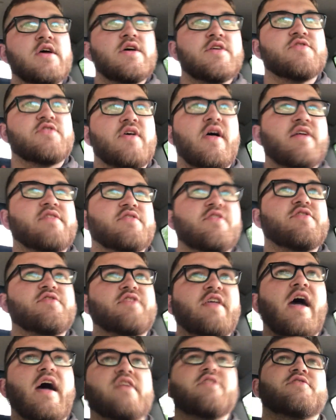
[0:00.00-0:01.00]
So that's the
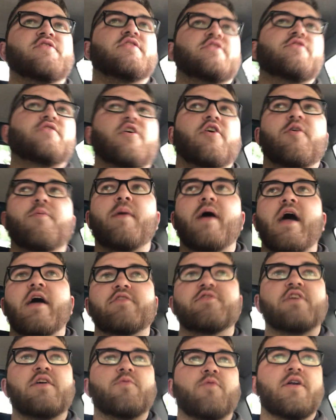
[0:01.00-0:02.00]
status of the
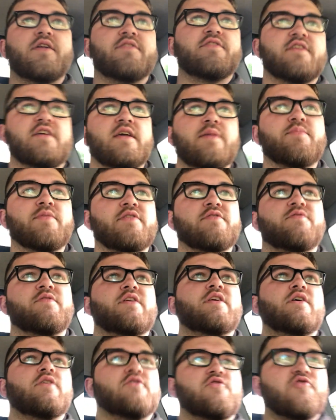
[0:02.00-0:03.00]
Duramax. I wanted to keep this
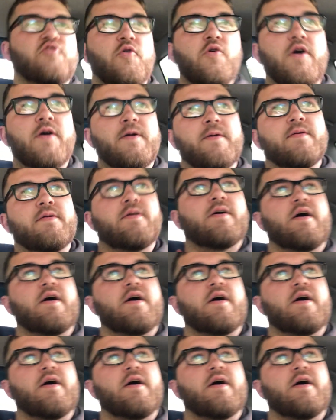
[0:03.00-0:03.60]
video short.